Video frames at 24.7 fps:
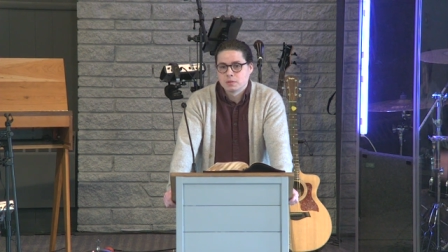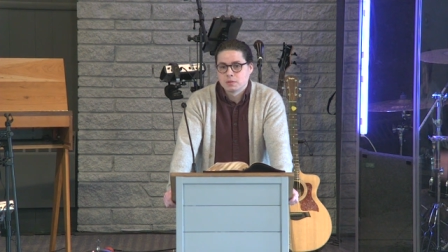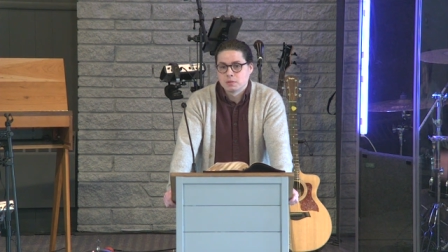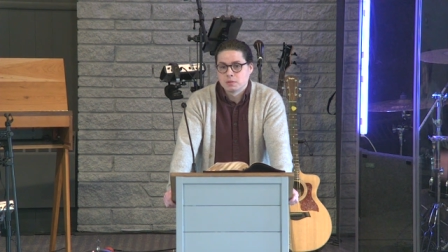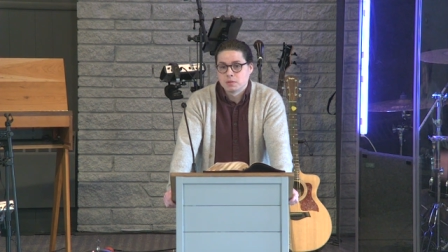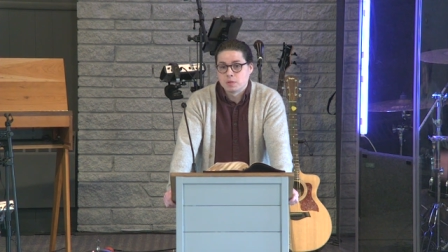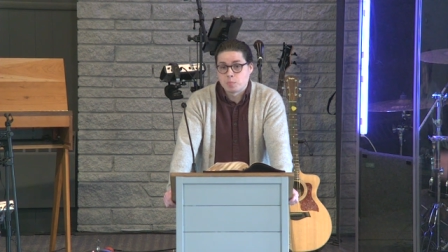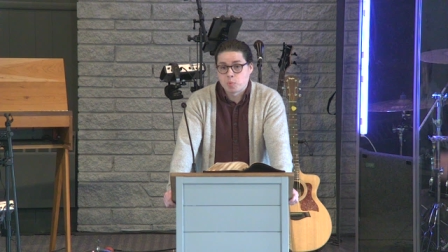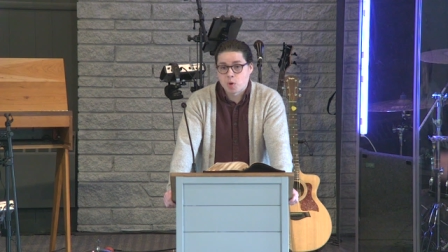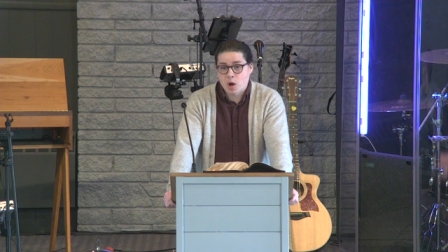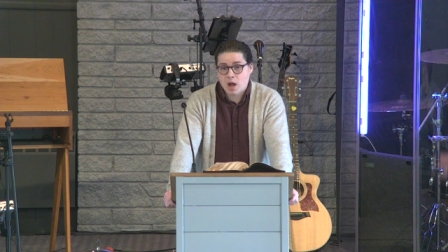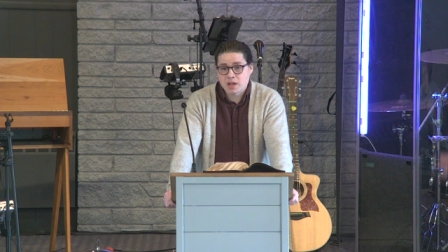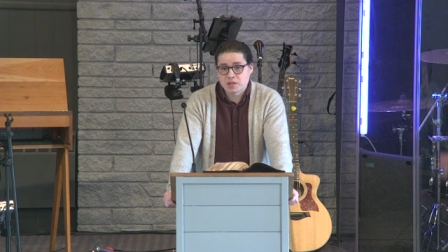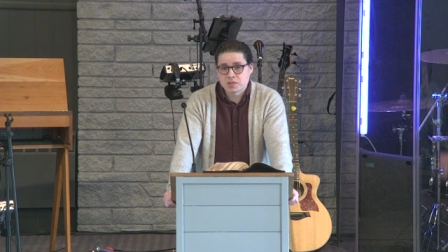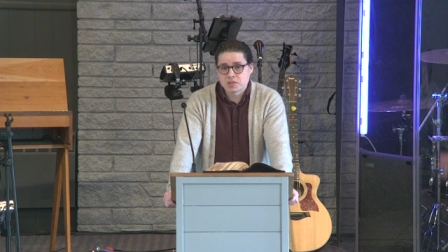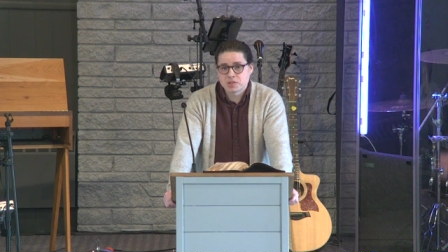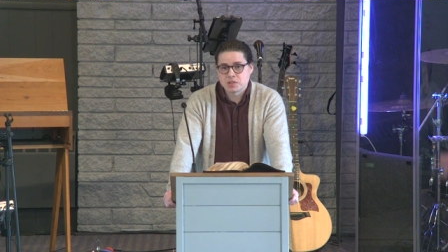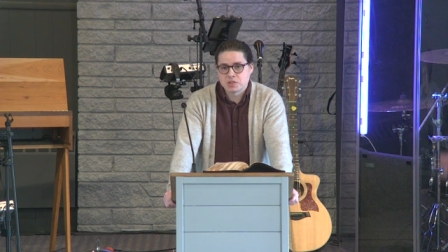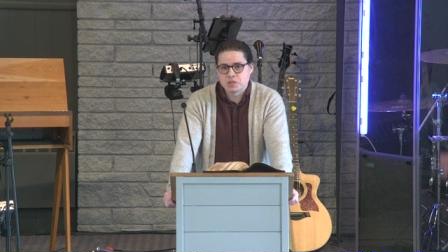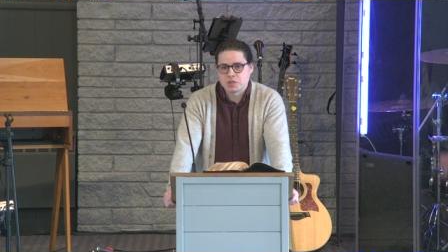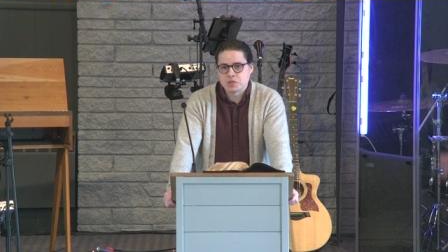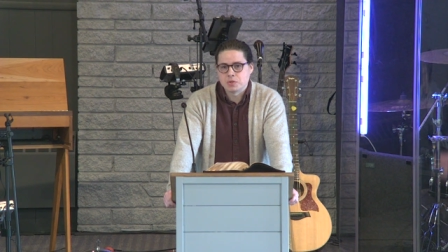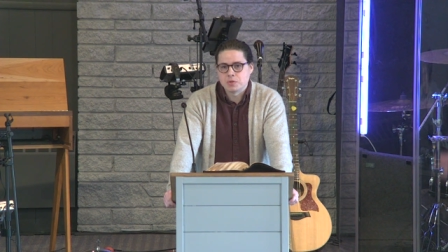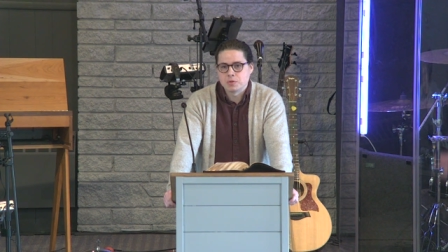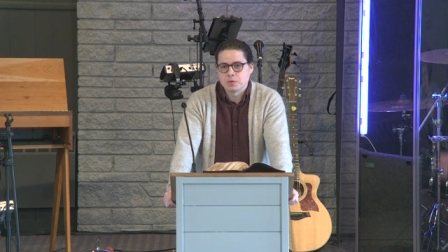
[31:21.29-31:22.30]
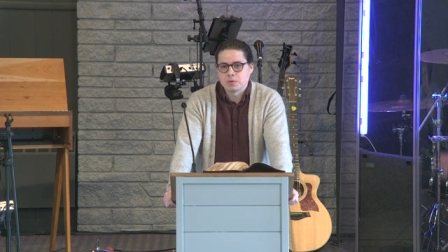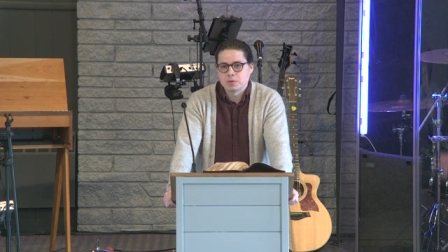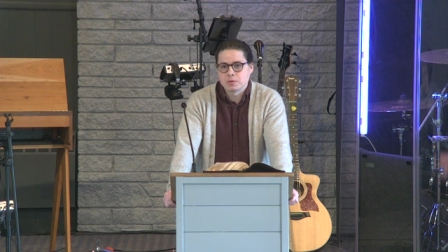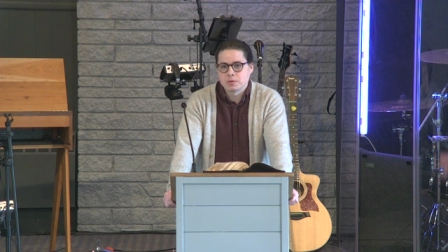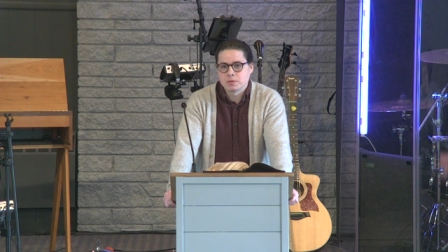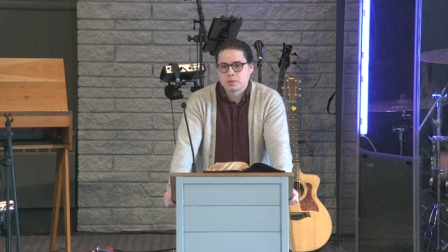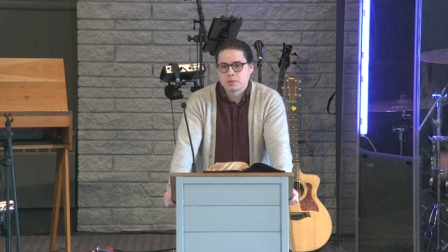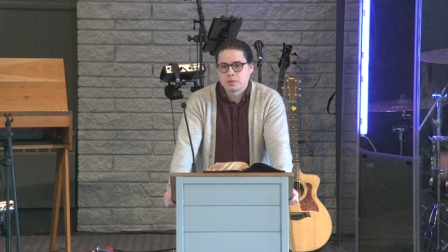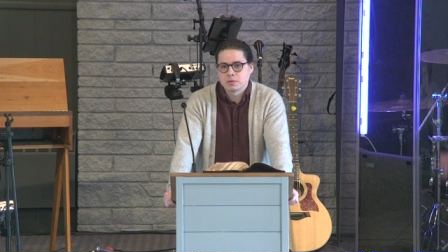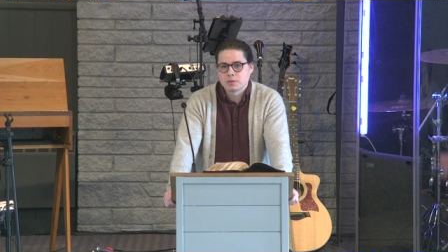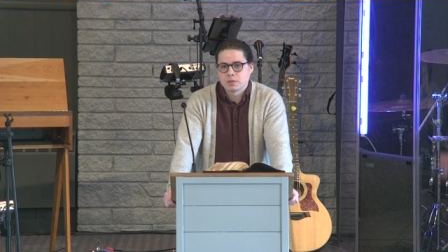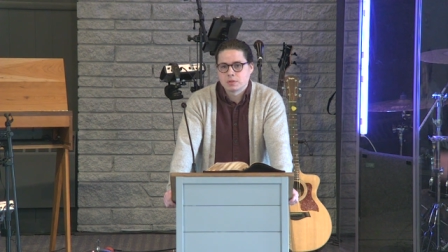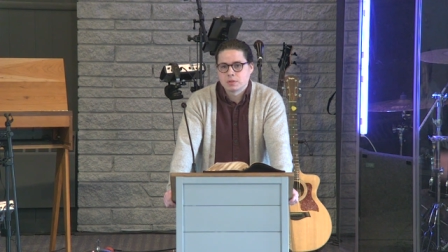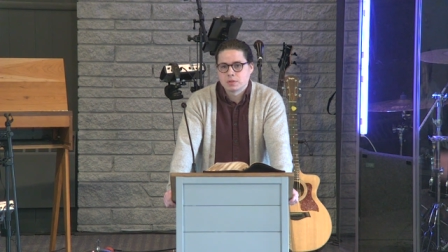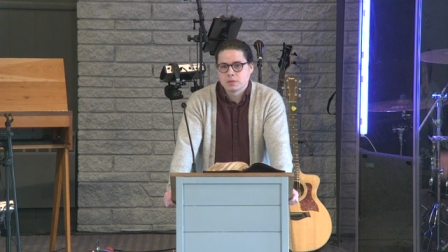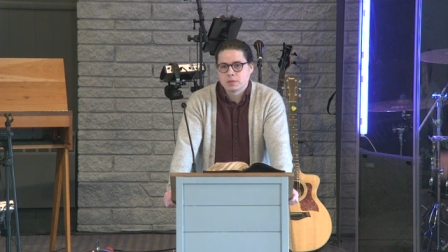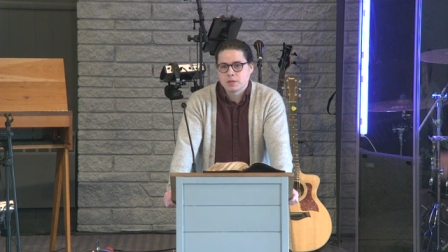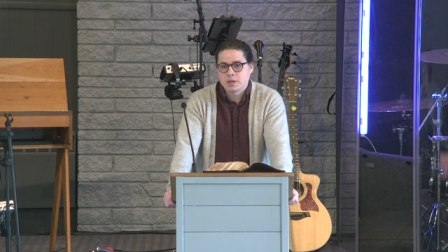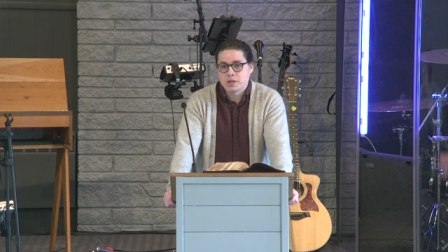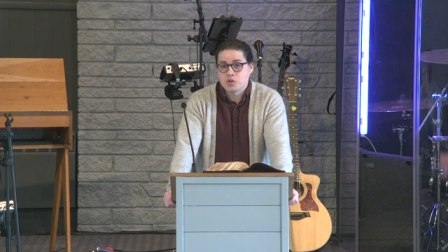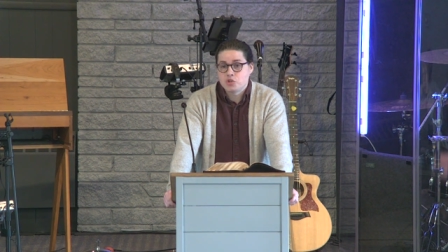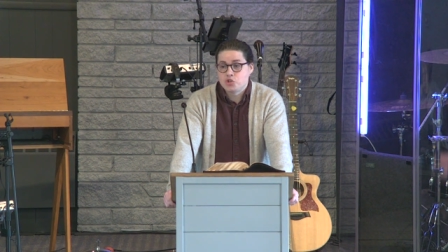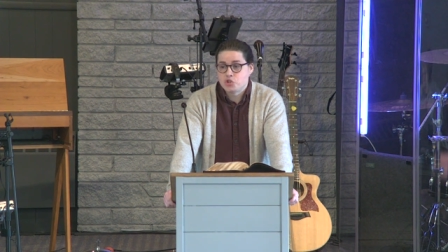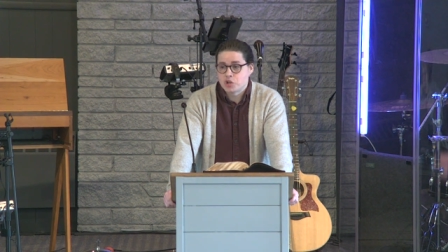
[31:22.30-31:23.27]
the prostitute,
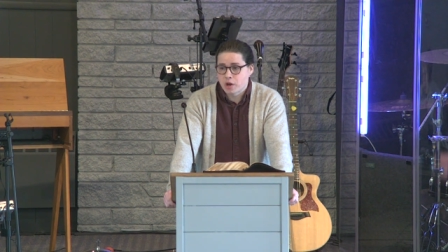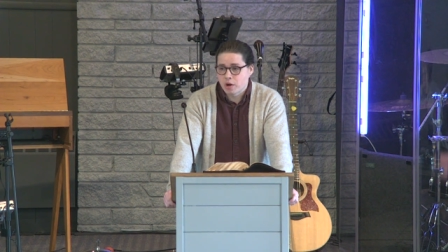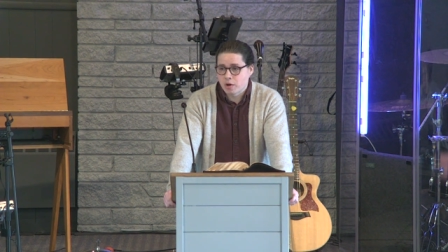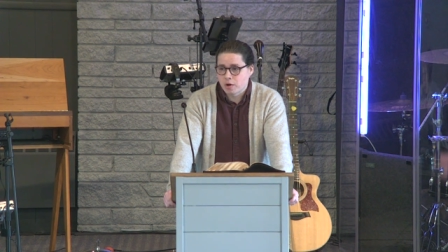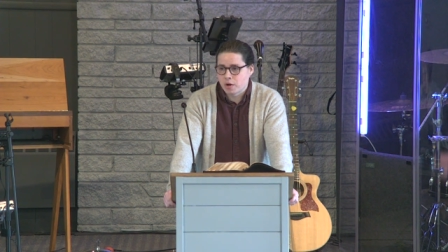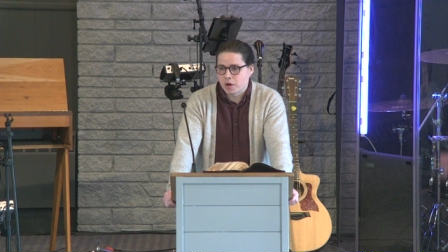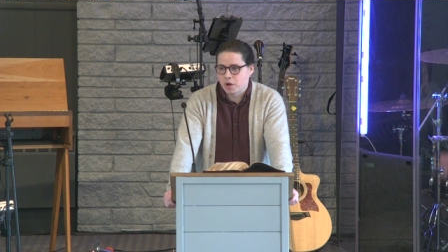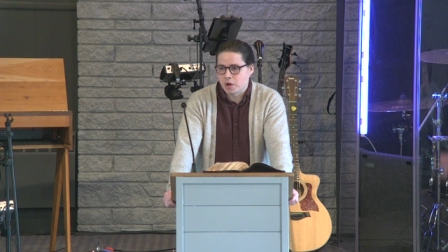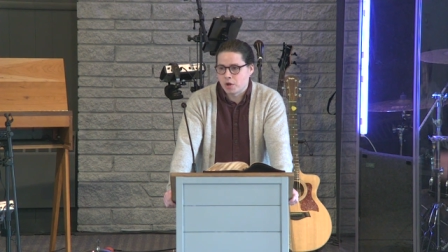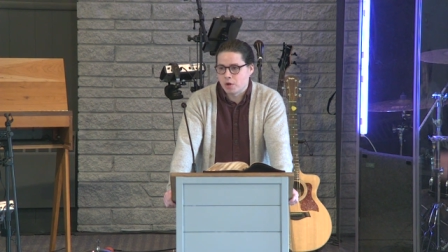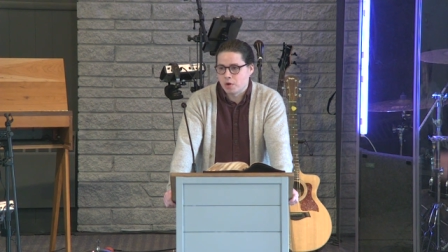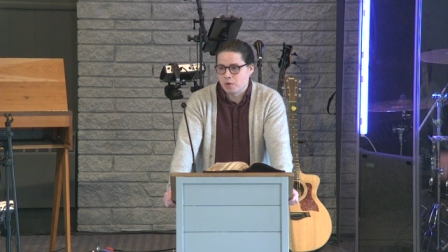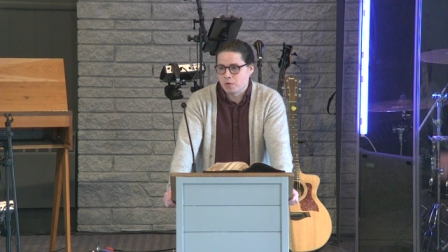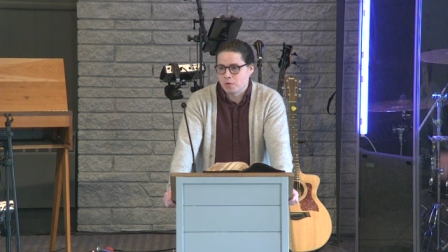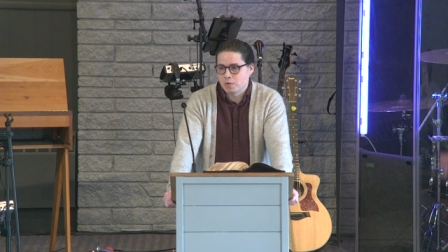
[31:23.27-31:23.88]
in Jericho,